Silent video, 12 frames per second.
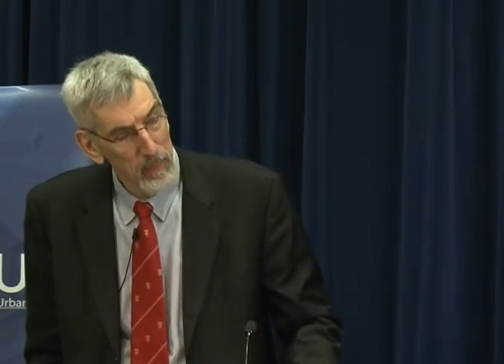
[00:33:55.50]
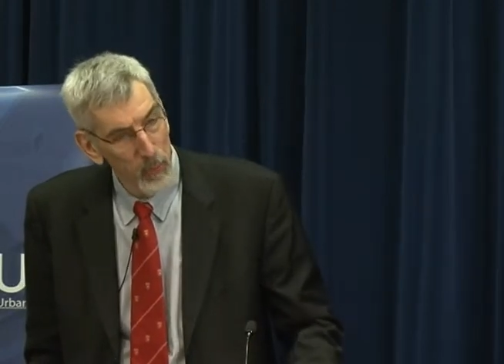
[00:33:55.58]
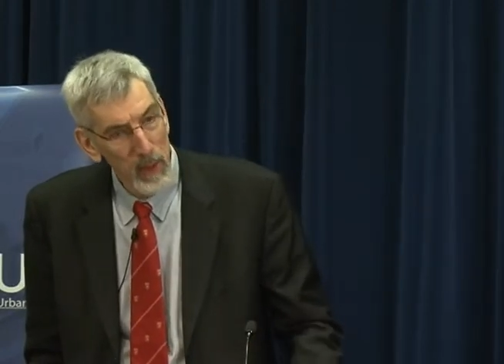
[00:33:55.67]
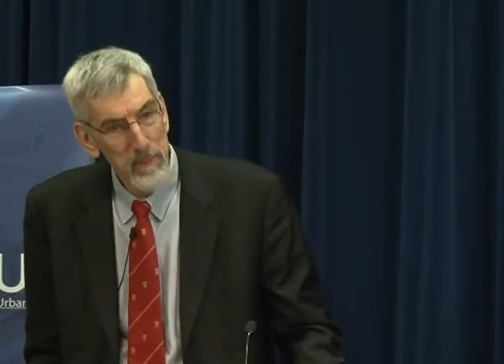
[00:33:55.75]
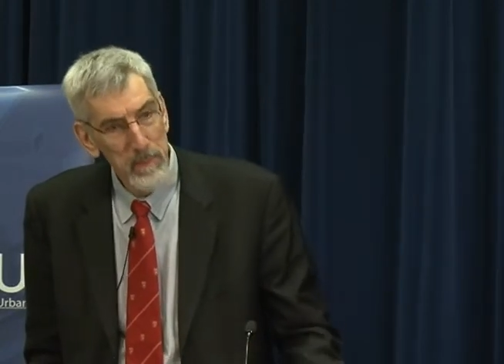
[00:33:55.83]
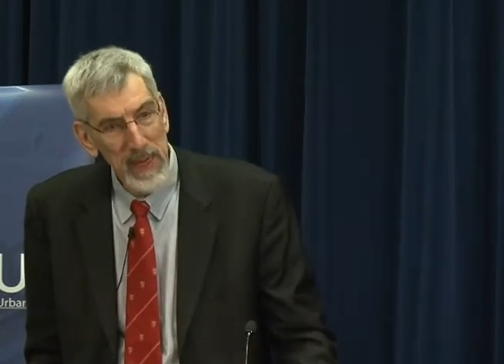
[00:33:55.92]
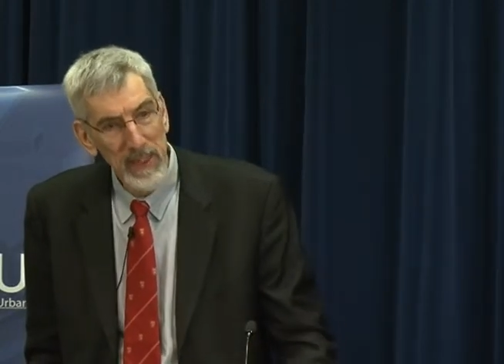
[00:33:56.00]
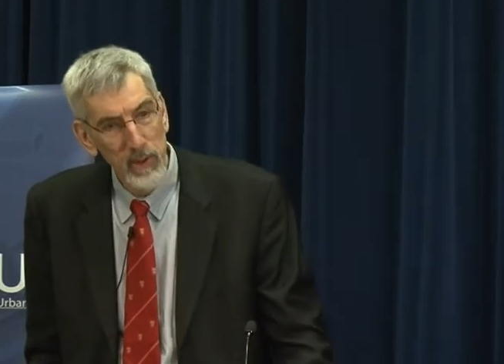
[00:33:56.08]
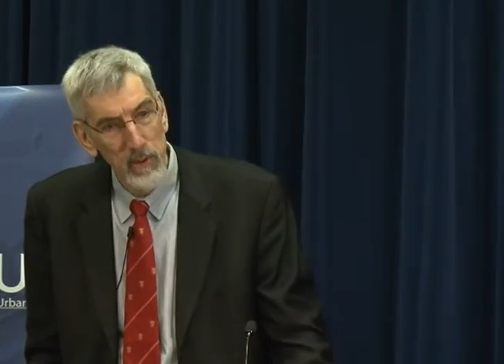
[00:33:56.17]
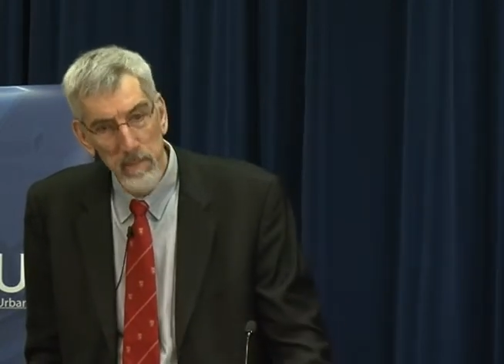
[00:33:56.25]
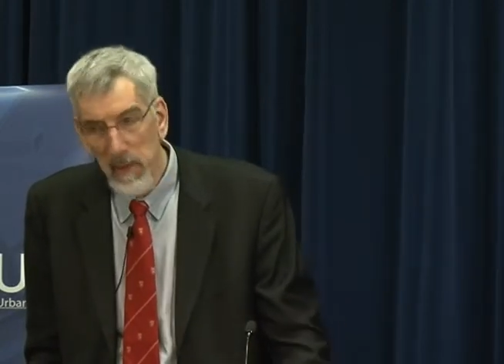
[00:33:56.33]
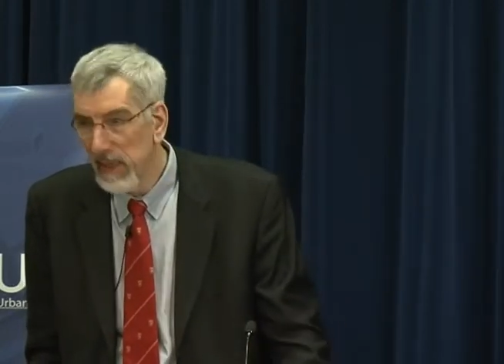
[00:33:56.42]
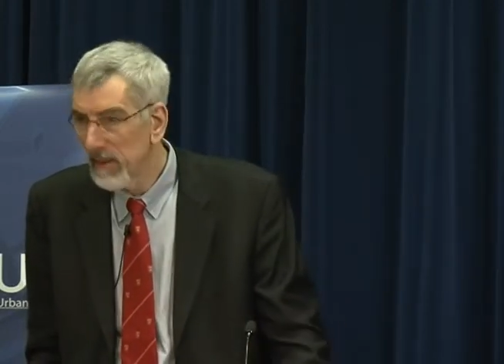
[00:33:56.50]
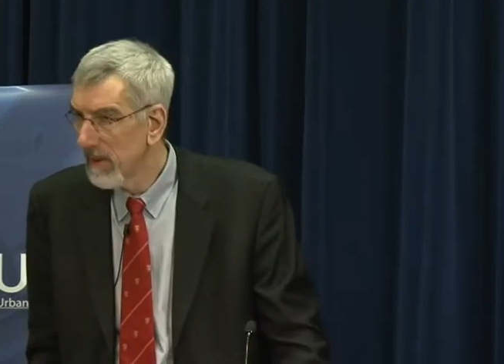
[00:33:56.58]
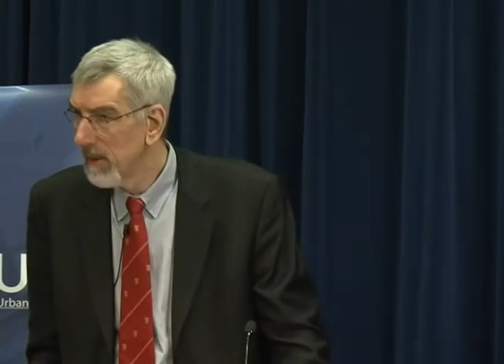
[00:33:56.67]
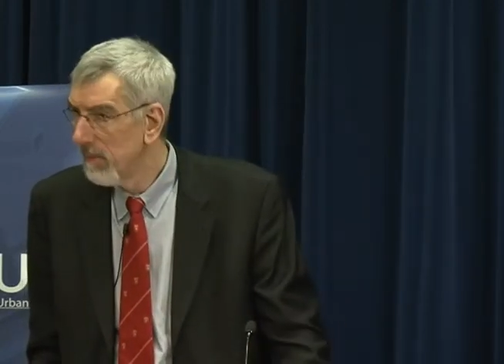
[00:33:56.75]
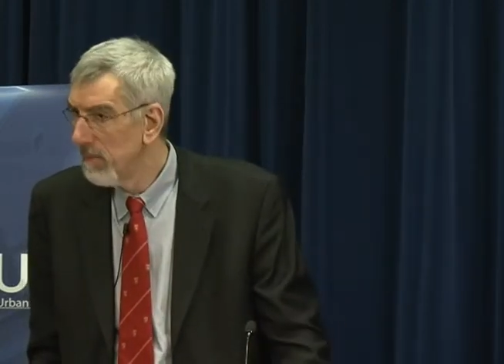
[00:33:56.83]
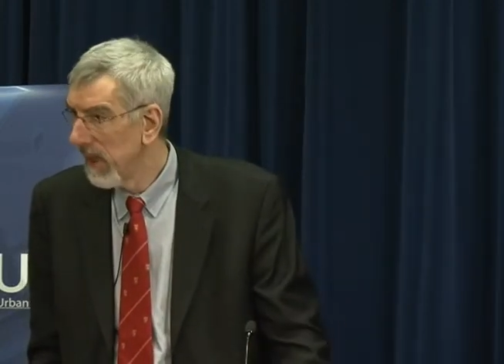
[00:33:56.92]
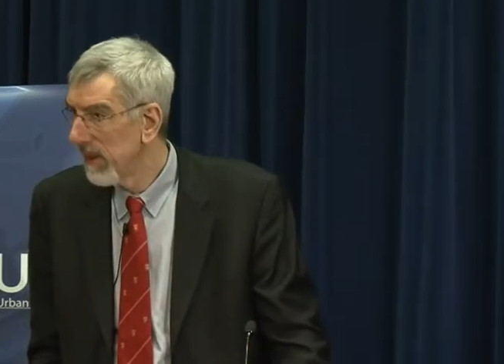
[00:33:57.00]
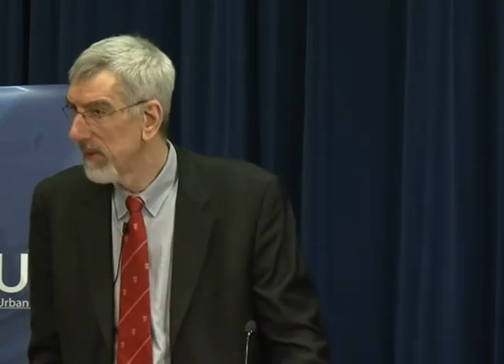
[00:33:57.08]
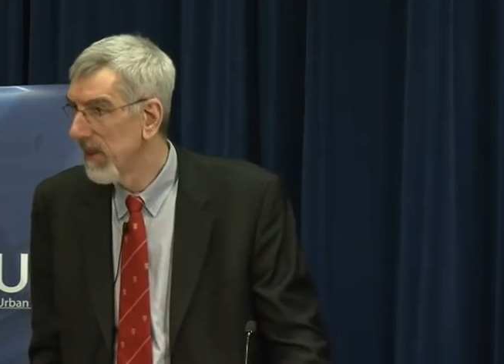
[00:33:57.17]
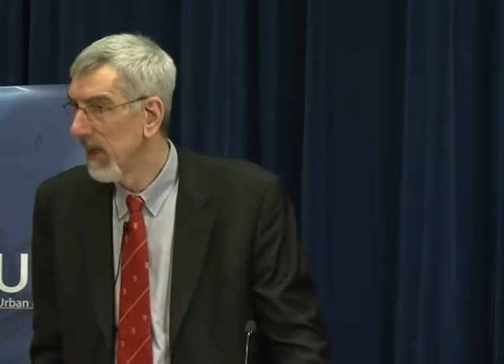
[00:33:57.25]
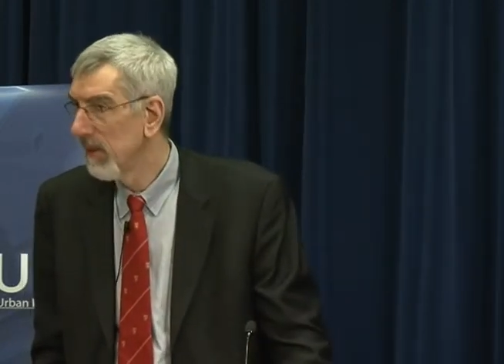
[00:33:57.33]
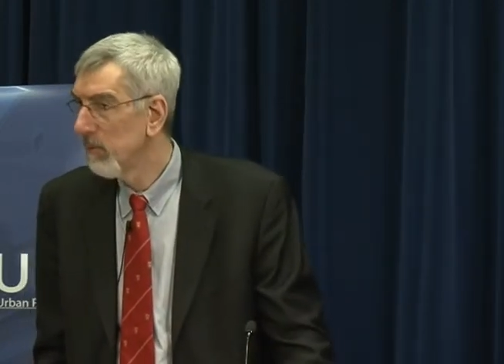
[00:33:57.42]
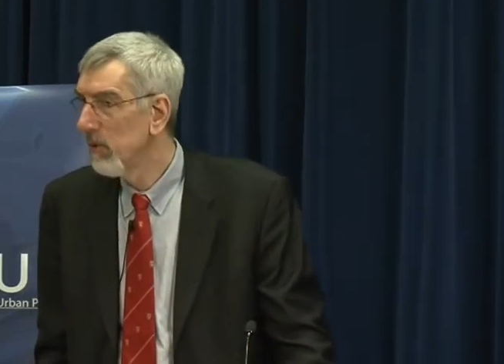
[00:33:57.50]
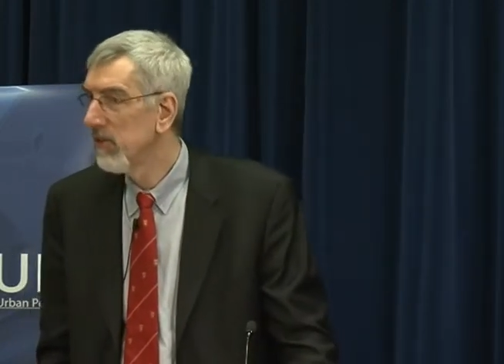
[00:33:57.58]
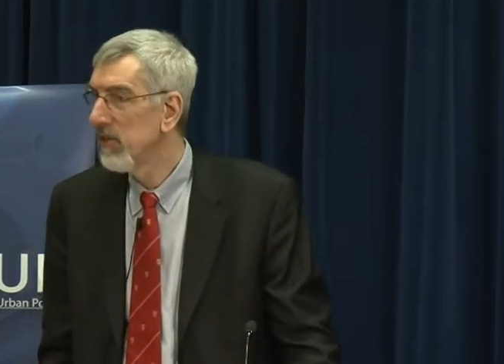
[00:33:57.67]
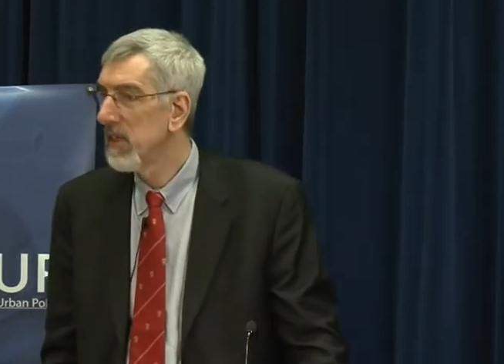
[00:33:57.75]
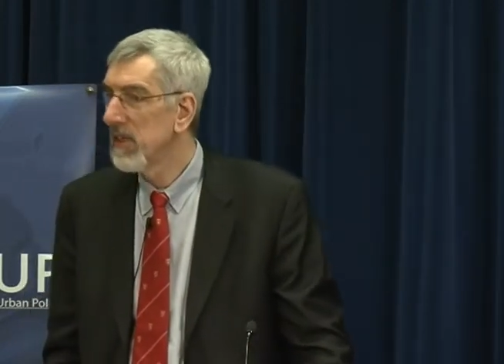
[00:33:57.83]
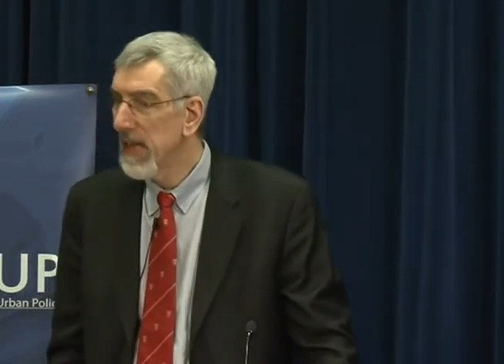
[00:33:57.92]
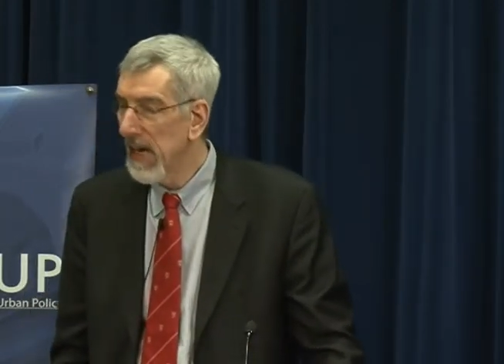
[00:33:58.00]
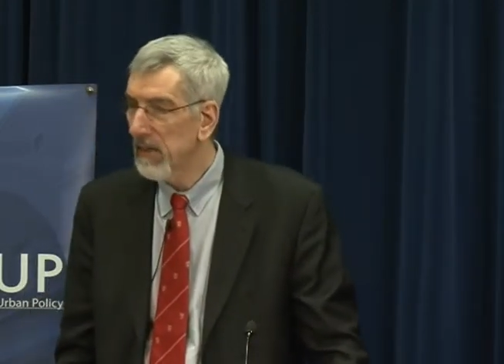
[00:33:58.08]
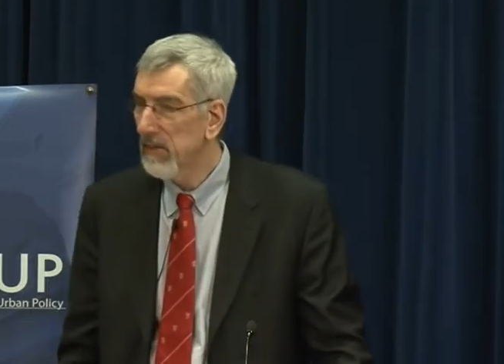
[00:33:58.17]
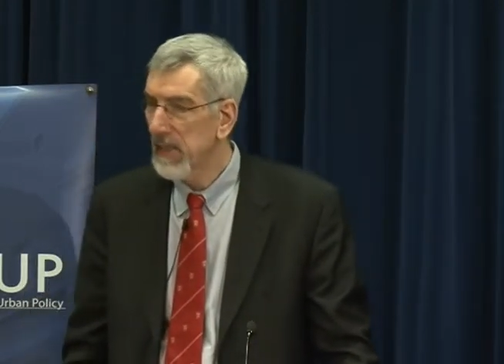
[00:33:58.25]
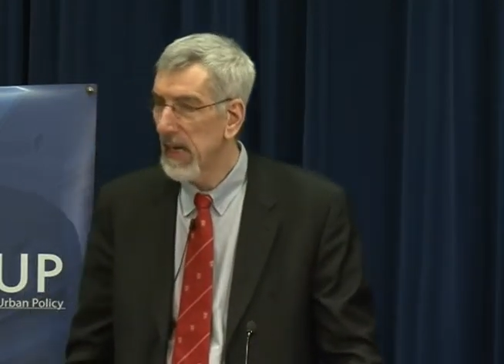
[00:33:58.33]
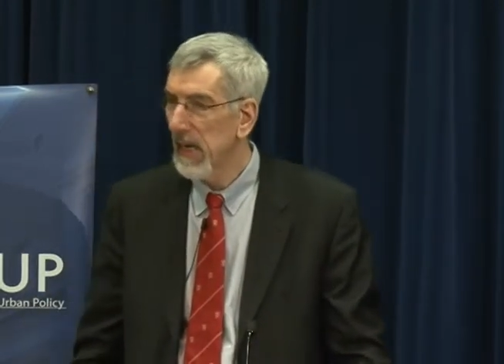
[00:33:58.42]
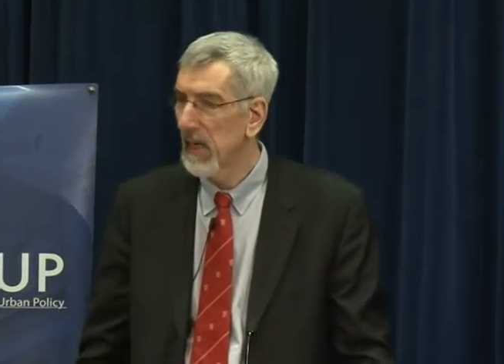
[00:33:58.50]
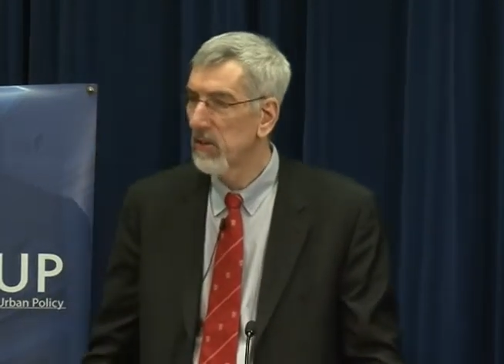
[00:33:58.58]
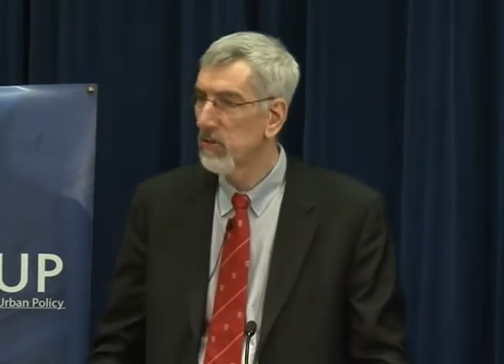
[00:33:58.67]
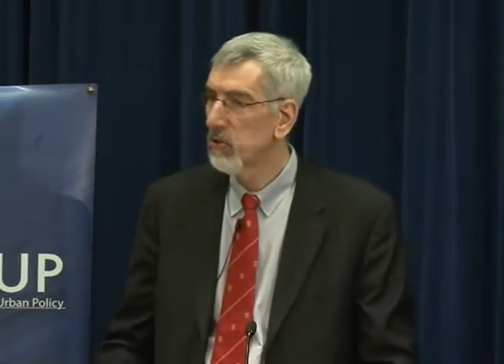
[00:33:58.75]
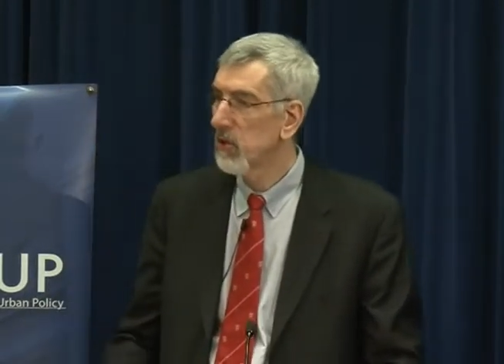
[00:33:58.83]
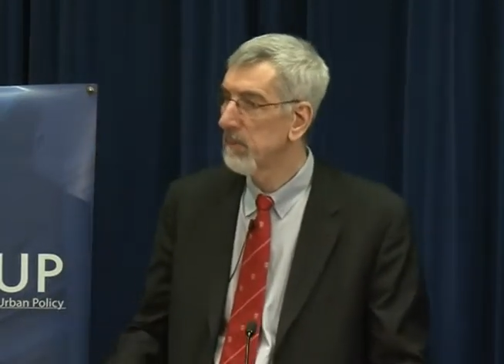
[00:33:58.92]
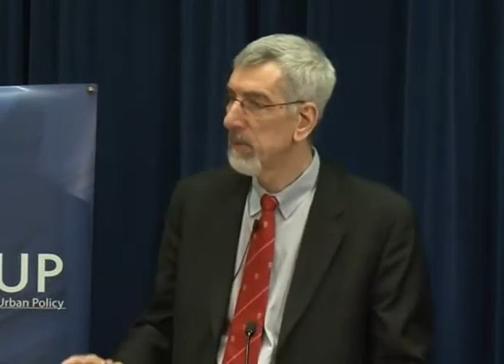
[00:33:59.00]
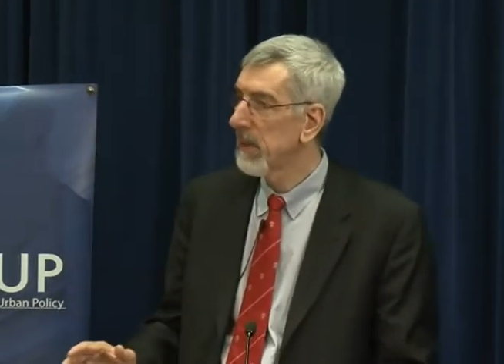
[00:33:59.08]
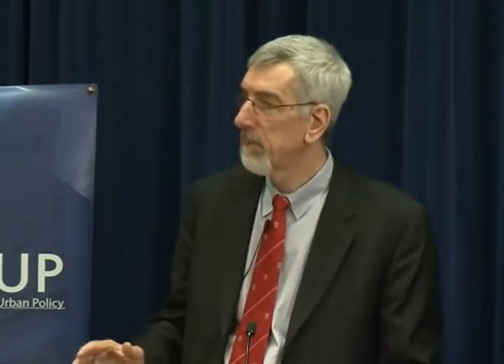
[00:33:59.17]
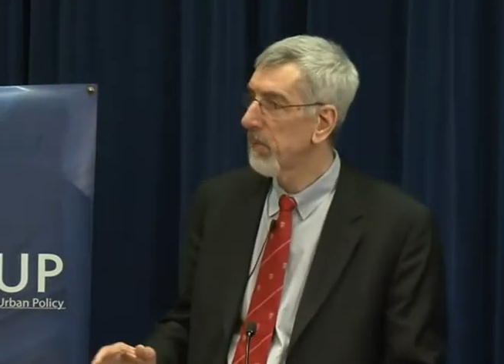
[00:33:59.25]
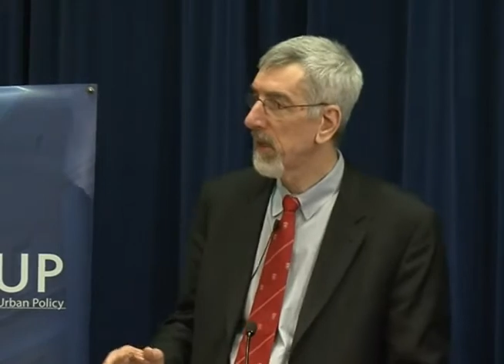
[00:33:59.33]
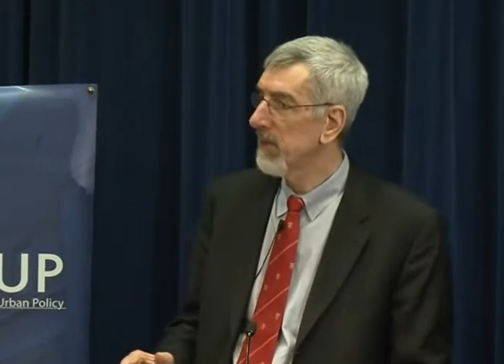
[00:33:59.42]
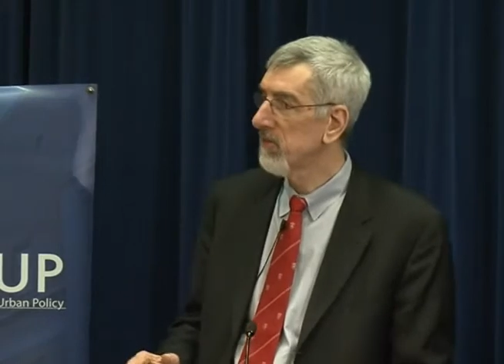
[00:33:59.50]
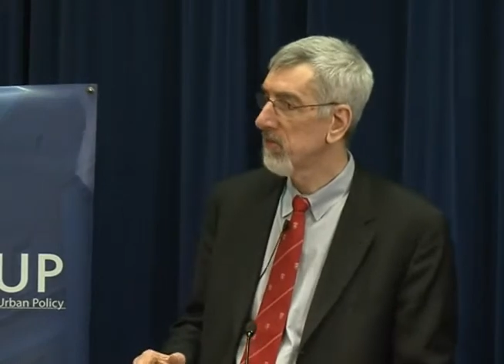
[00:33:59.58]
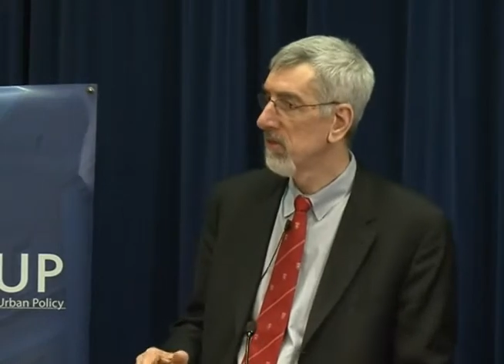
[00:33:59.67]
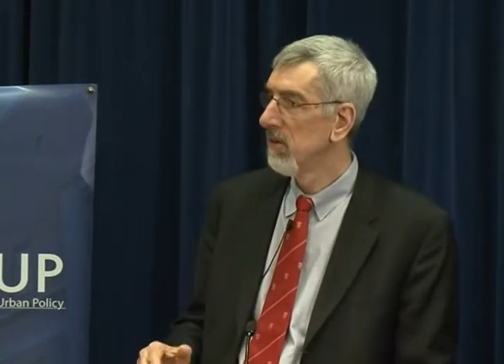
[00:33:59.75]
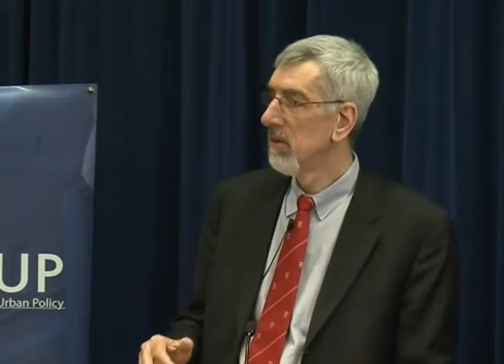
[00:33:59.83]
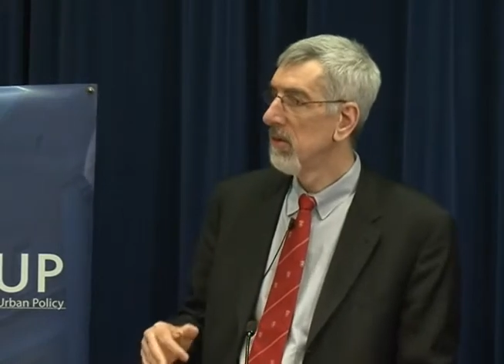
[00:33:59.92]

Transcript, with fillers: What Baker meant about that was that downtown should be a place